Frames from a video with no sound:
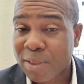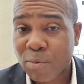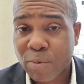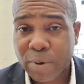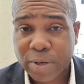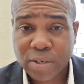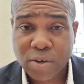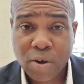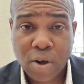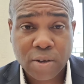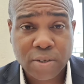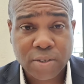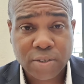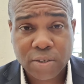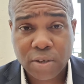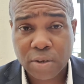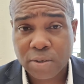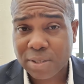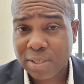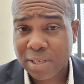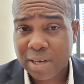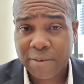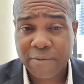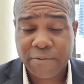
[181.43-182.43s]
with
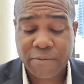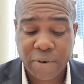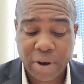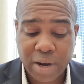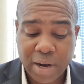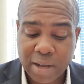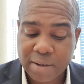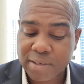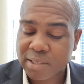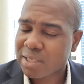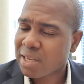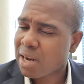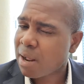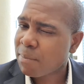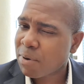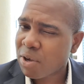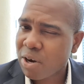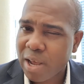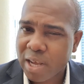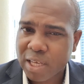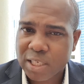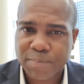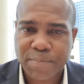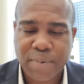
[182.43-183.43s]
consulting and freelancing. I'm going
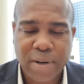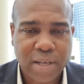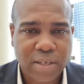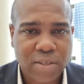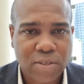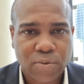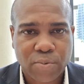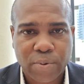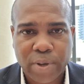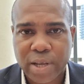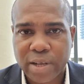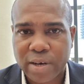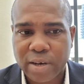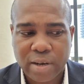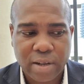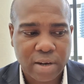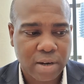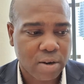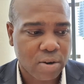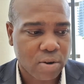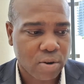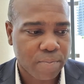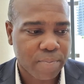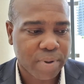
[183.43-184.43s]
to explain to you in a
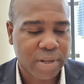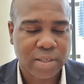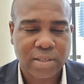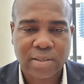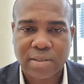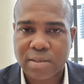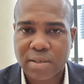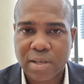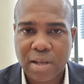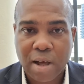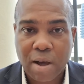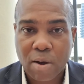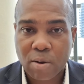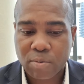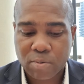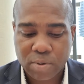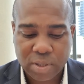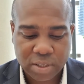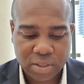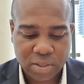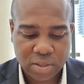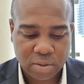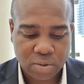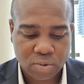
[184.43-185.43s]
little bit how
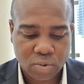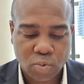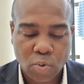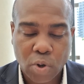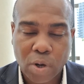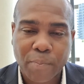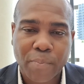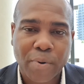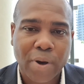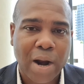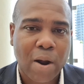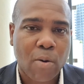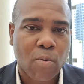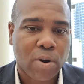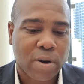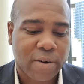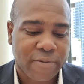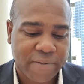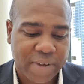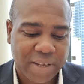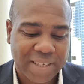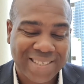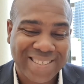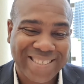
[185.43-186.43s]
these things work, but I want to
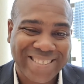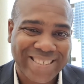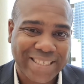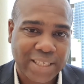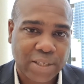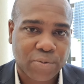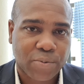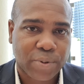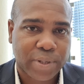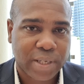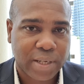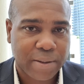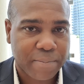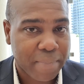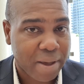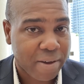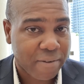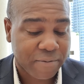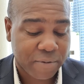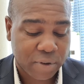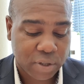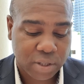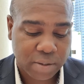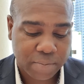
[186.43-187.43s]
first deal with the main
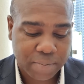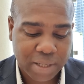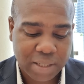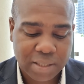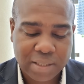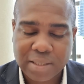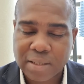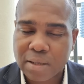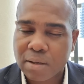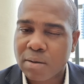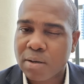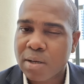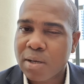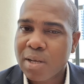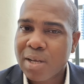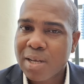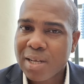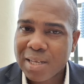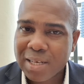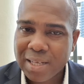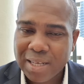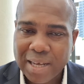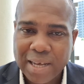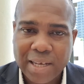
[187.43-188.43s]
fundamental.
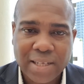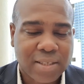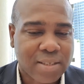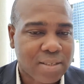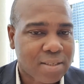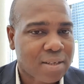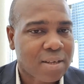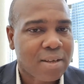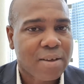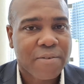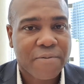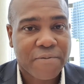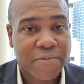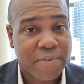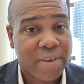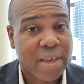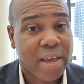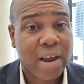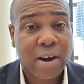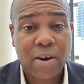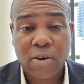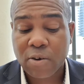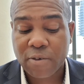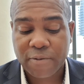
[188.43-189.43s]
It's
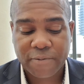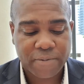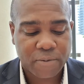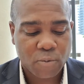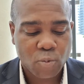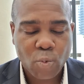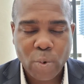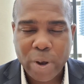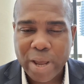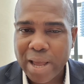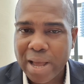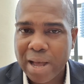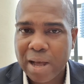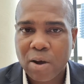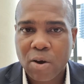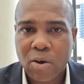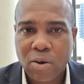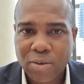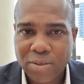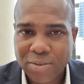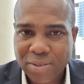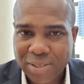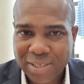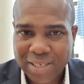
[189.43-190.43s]
fear of, we are
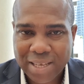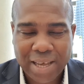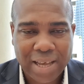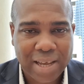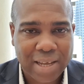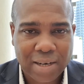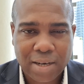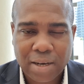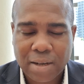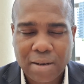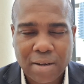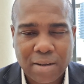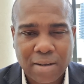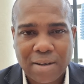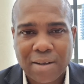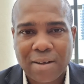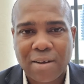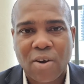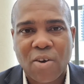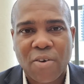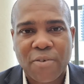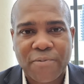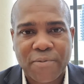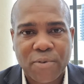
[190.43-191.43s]
all scared
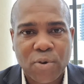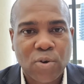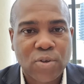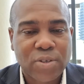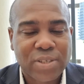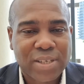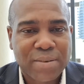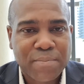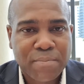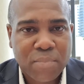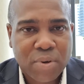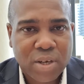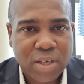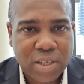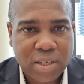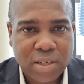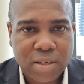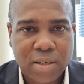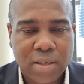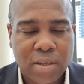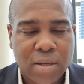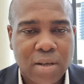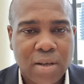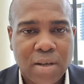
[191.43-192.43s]
of losing money.
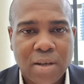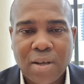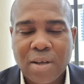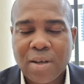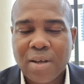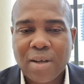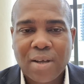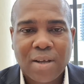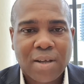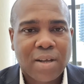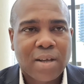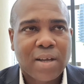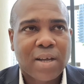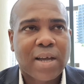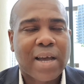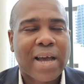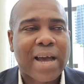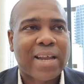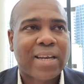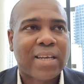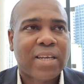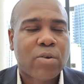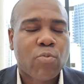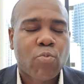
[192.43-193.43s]

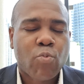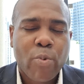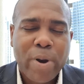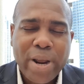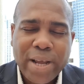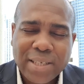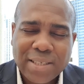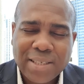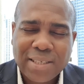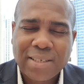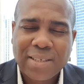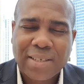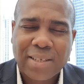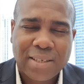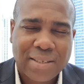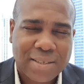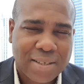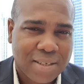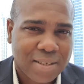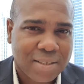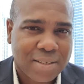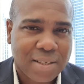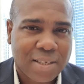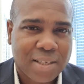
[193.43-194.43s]
And the reason this
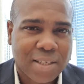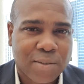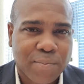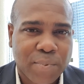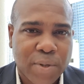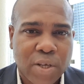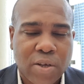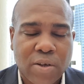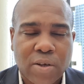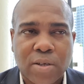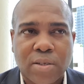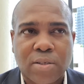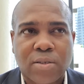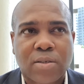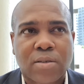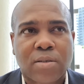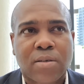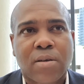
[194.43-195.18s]
is because